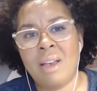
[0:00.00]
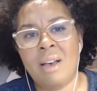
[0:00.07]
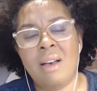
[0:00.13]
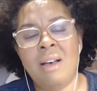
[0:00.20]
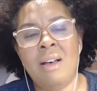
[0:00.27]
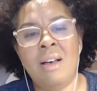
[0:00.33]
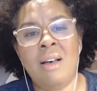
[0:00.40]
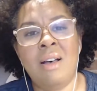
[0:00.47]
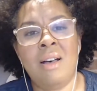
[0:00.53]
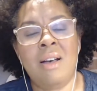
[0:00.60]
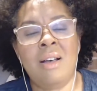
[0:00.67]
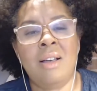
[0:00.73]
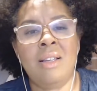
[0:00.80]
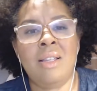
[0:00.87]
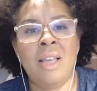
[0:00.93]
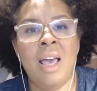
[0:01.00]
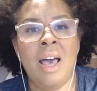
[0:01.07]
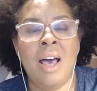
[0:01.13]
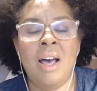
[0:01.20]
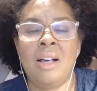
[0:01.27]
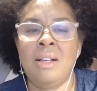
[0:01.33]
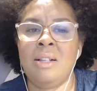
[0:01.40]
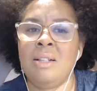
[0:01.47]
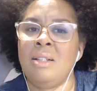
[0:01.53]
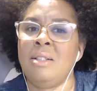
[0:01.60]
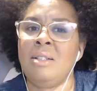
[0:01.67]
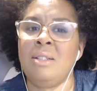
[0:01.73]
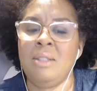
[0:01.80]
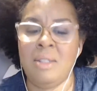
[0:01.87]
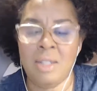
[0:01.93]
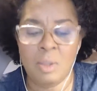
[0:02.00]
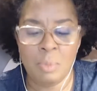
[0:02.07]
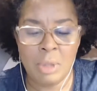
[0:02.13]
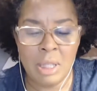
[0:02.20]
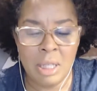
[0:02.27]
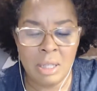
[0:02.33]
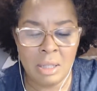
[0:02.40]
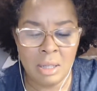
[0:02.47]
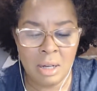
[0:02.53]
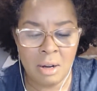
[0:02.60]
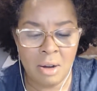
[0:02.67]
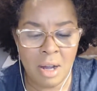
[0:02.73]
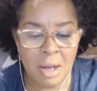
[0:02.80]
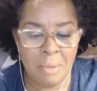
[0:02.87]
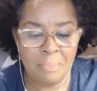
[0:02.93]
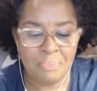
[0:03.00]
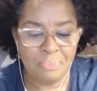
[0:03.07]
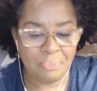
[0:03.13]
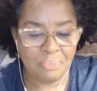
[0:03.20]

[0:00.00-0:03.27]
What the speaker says: Yeah, just please look her up.